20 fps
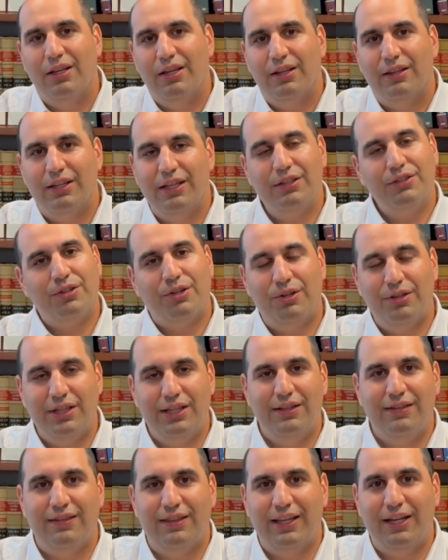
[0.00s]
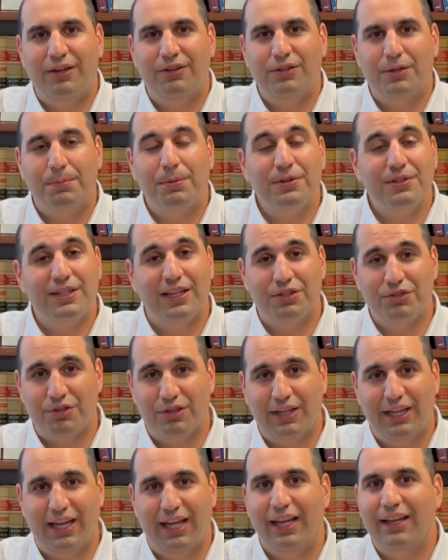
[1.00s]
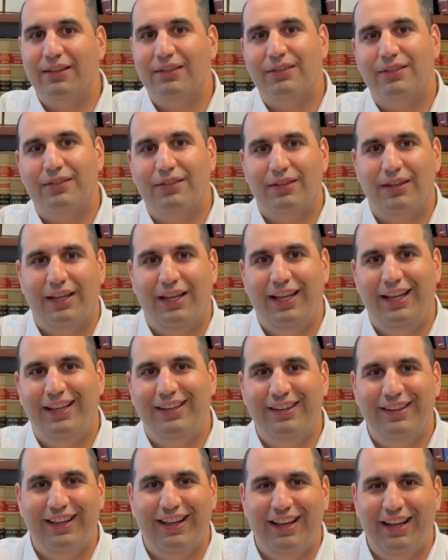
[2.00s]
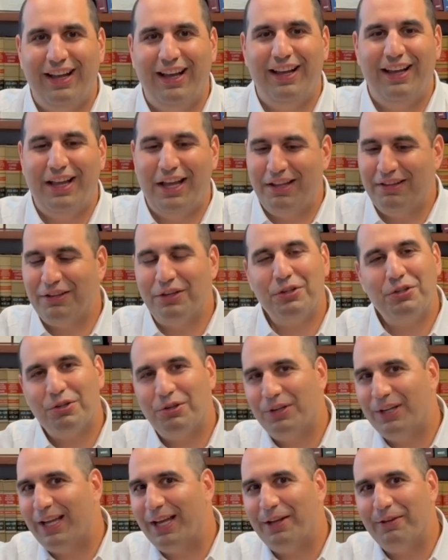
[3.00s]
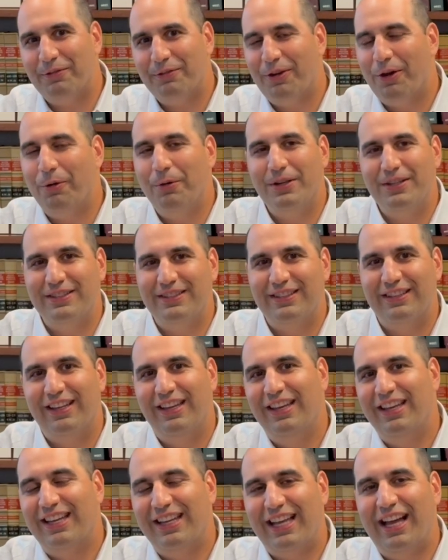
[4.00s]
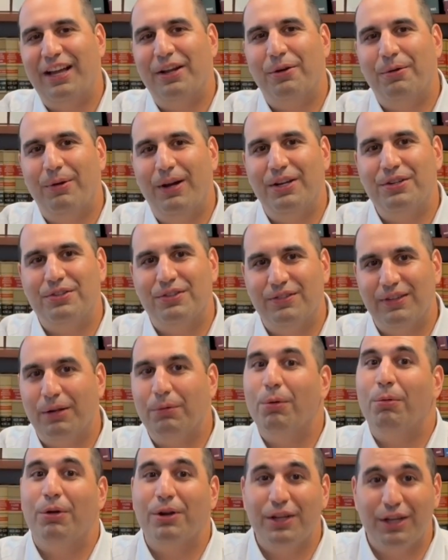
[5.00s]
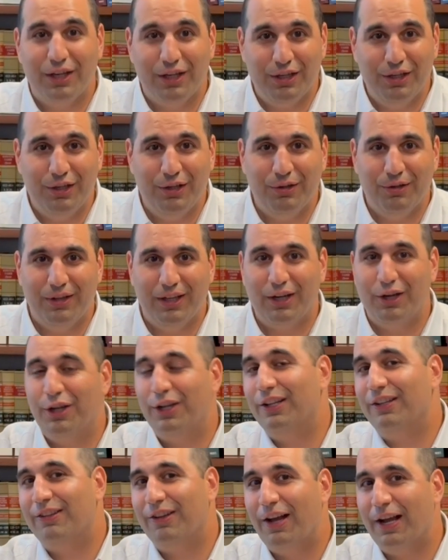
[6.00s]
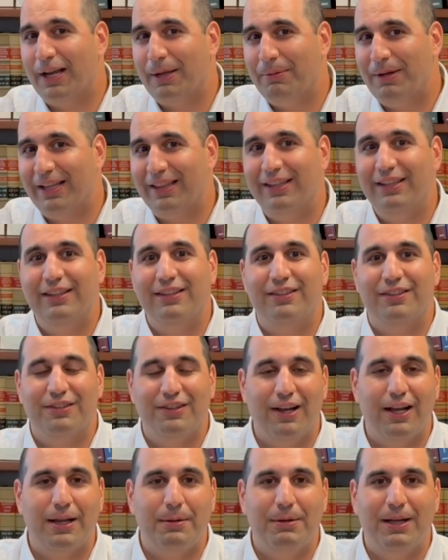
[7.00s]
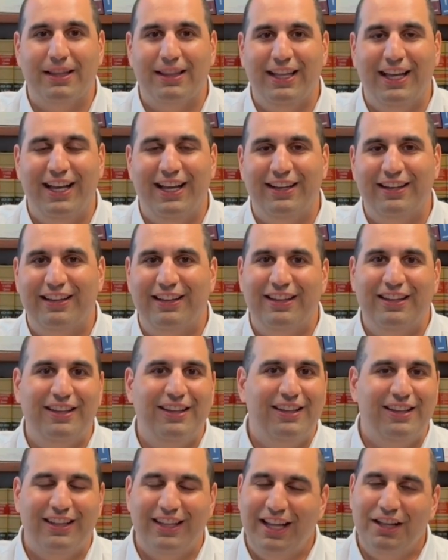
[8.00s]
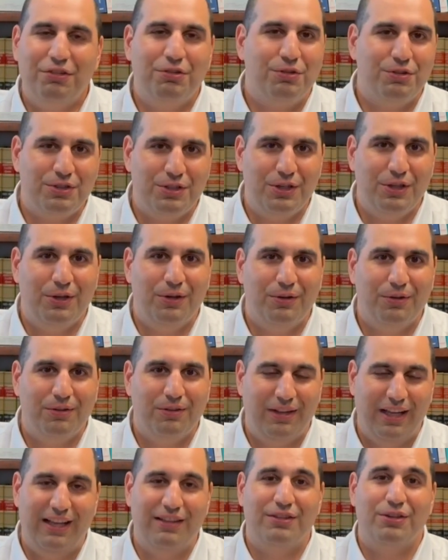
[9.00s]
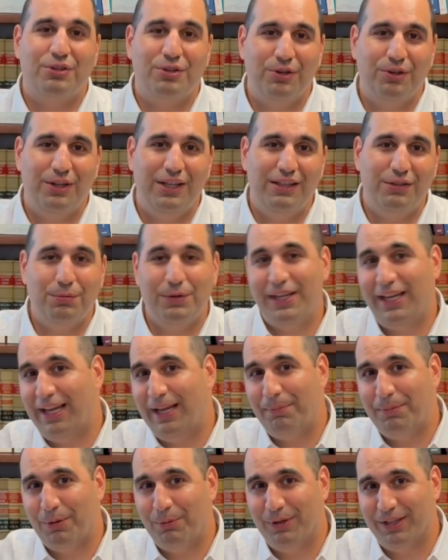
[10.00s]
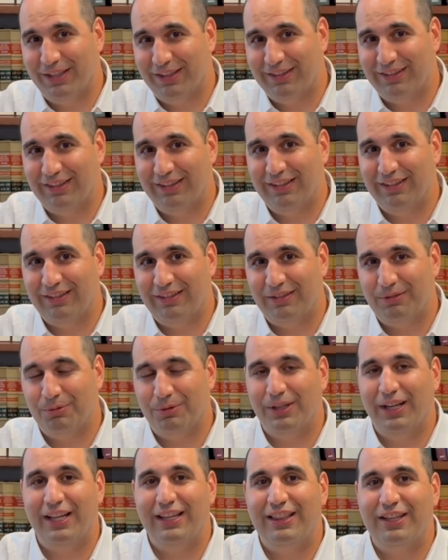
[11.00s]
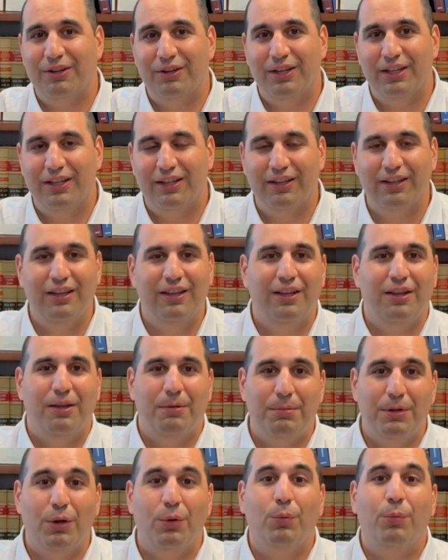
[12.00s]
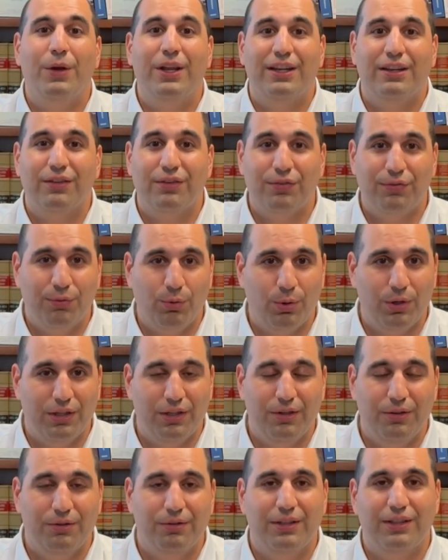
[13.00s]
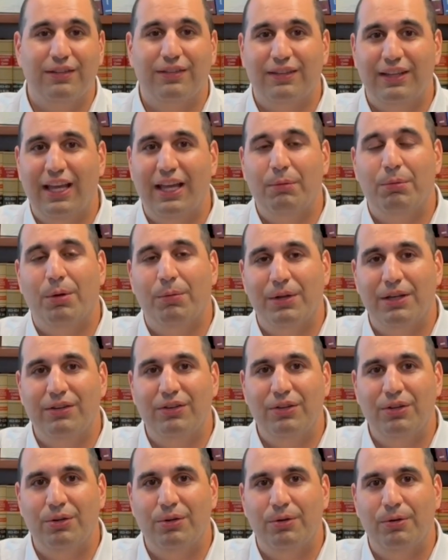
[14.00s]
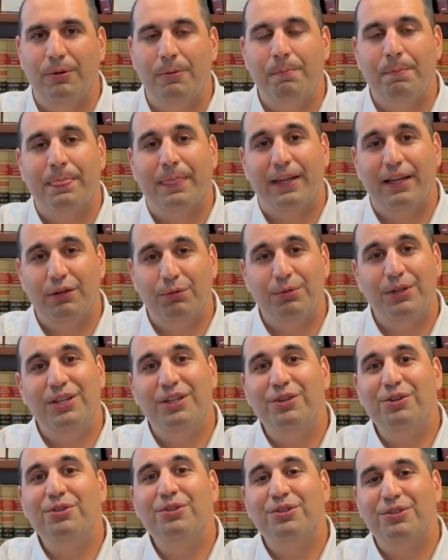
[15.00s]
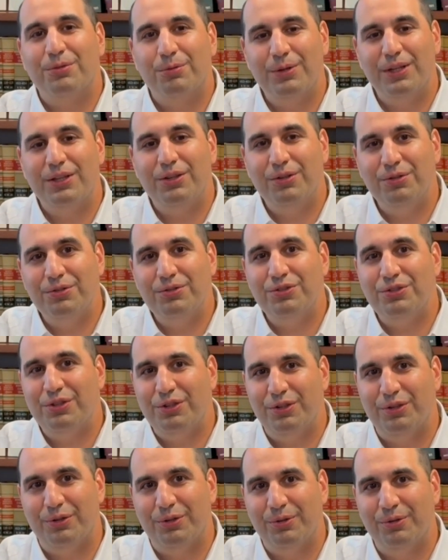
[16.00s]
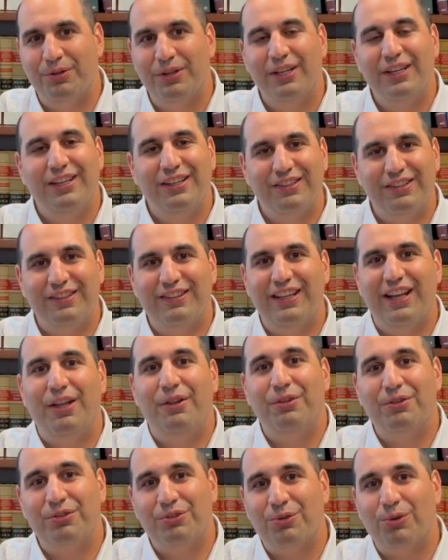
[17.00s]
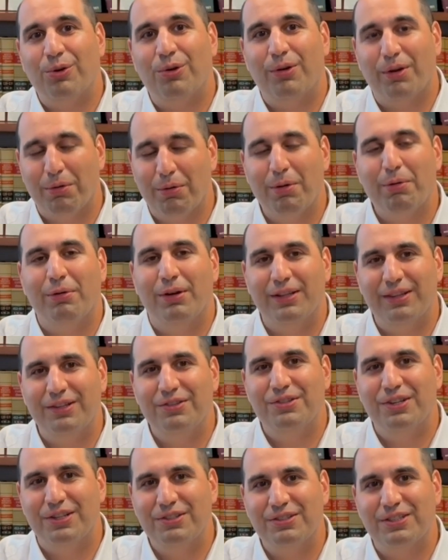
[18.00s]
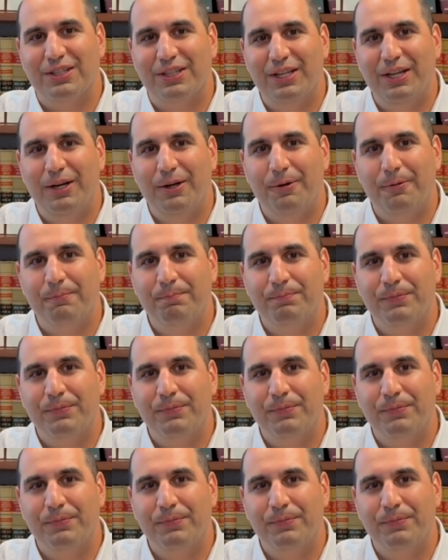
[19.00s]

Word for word: The attorney is there to present your case. And as an attorney, I've always gotten questions like, well, what are you going to do? Like, going to talk about this or talk about that? The answer is no. As attorneys, we can't be witnesses. We're not there to be a witness for you. Instead, what we do is we use you to tell the story we want the judge to know.